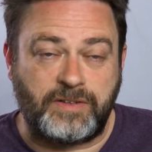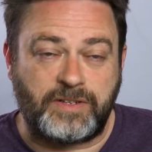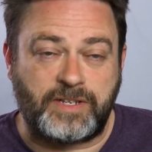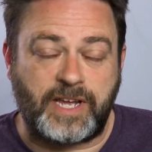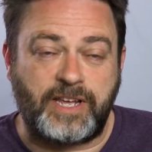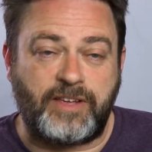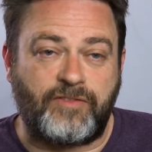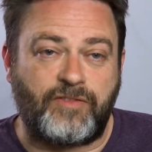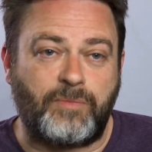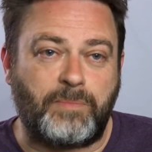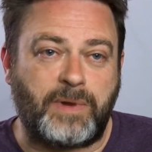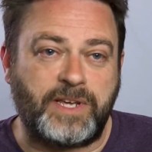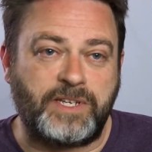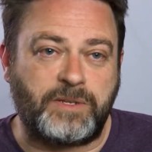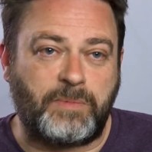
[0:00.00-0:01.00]
take it from
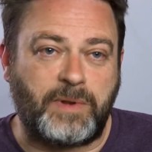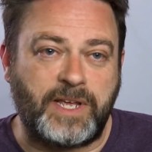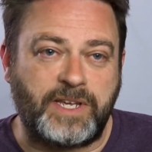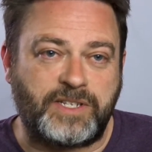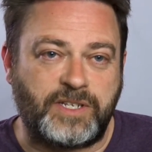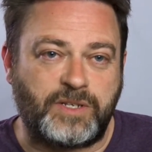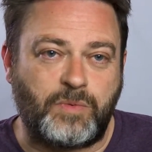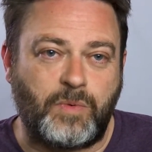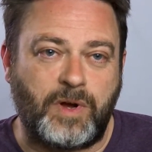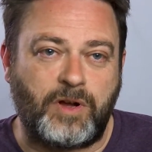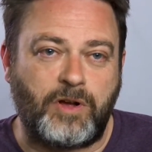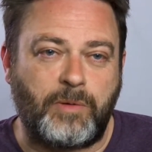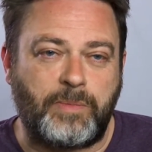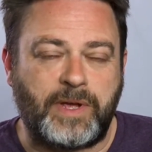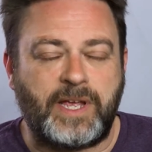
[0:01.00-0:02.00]
place to place. This one
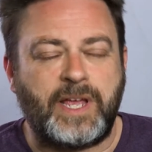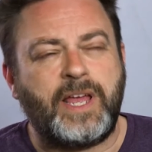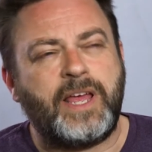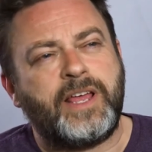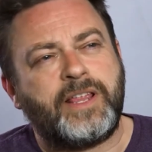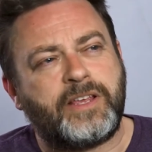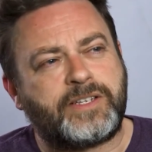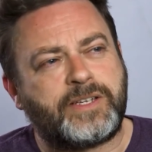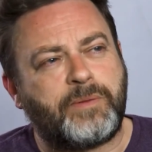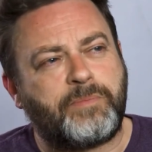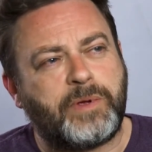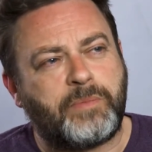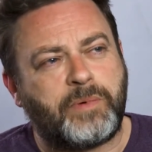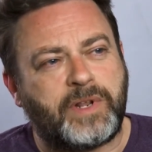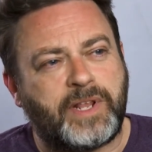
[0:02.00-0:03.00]
copy. There's some
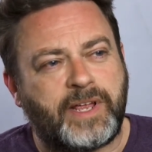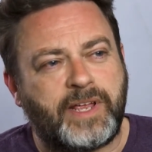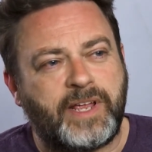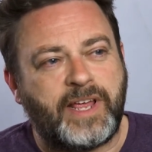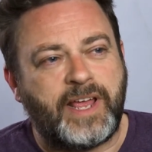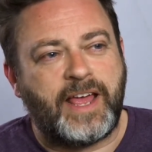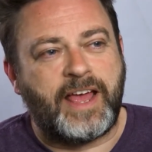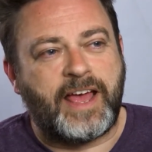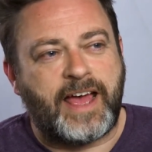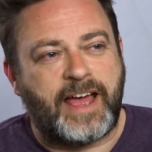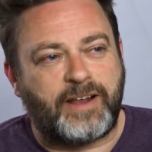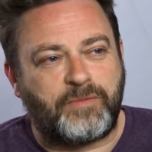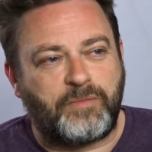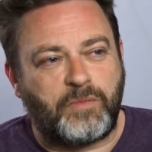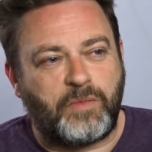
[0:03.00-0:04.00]
people that
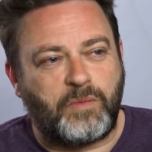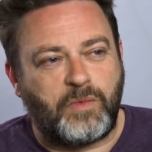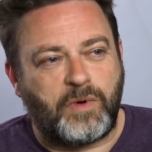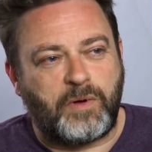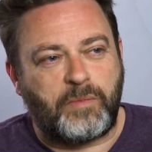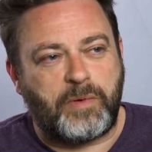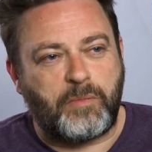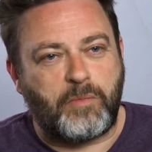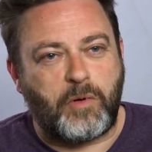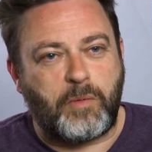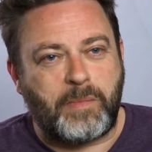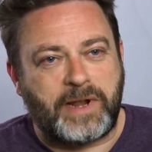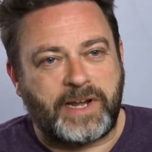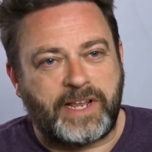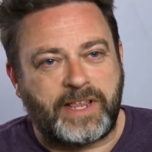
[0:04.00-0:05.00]
had a bit more
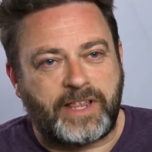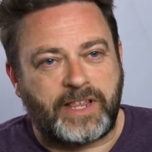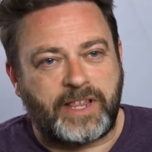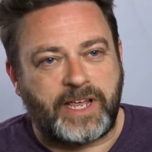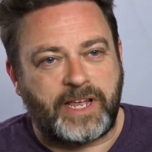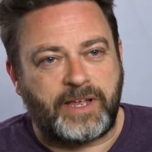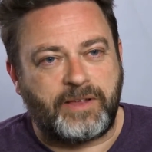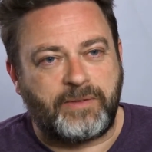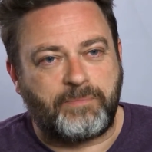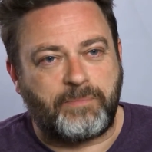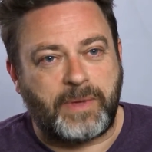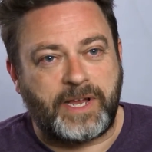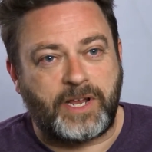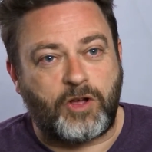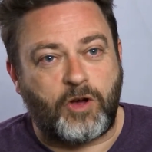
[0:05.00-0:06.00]
money that they
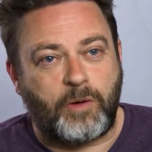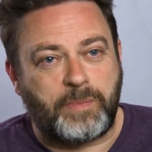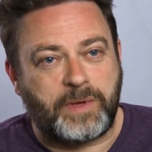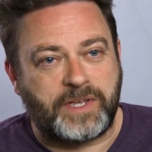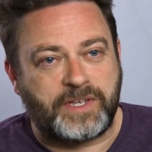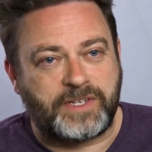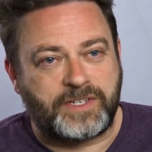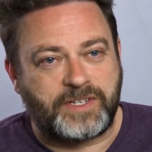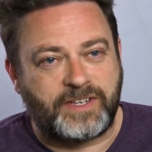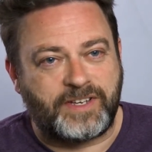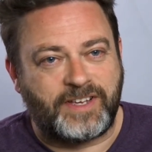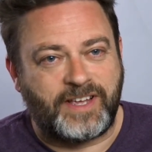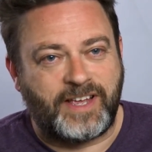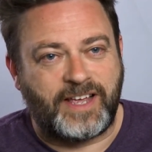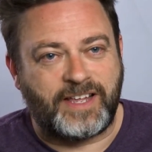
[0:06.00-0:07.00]
made copies
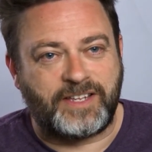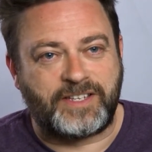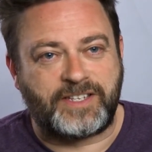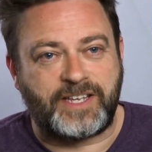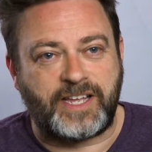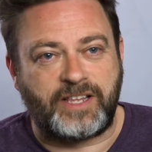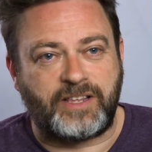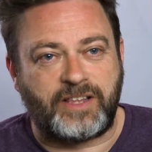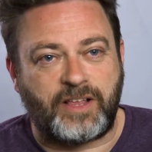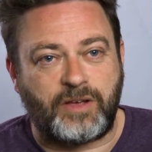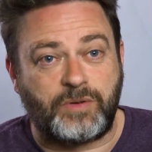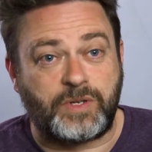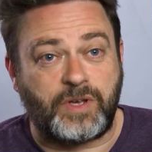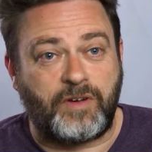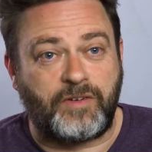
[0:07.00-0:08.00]
and sent
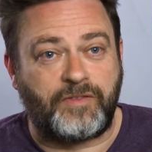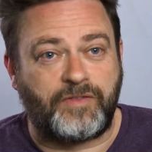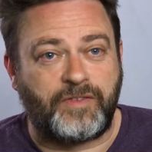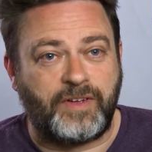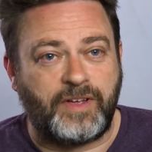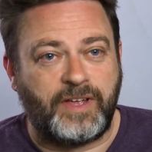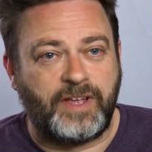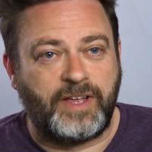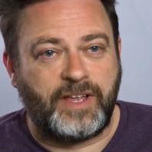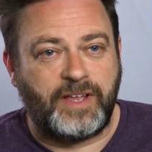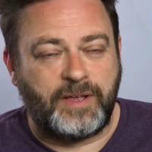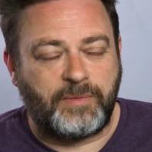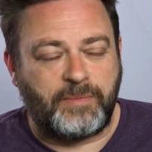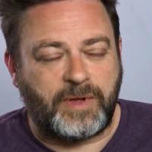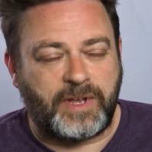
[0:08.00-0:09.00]
those off,
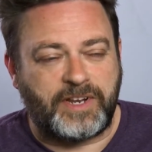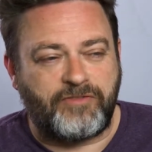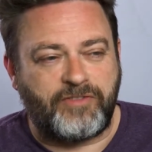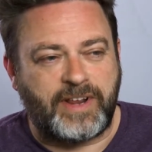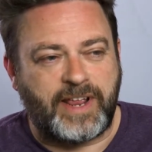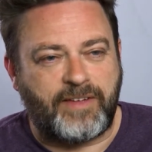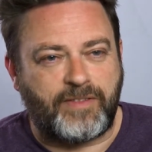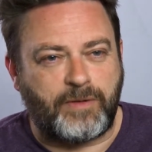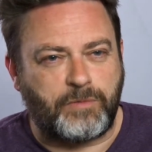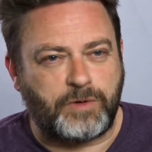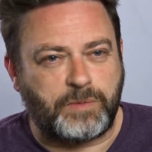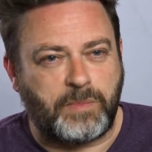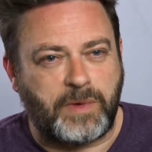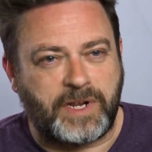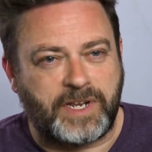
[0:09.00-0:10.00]
but I didn't really have that
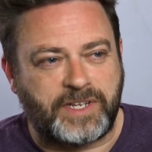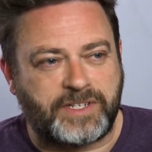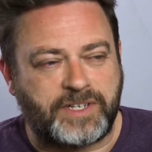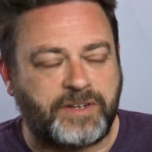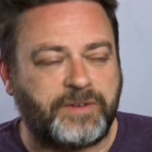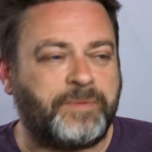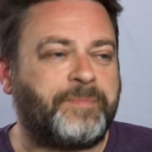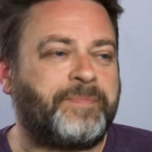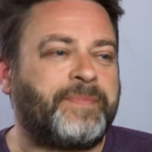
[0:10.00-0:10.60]
much money, so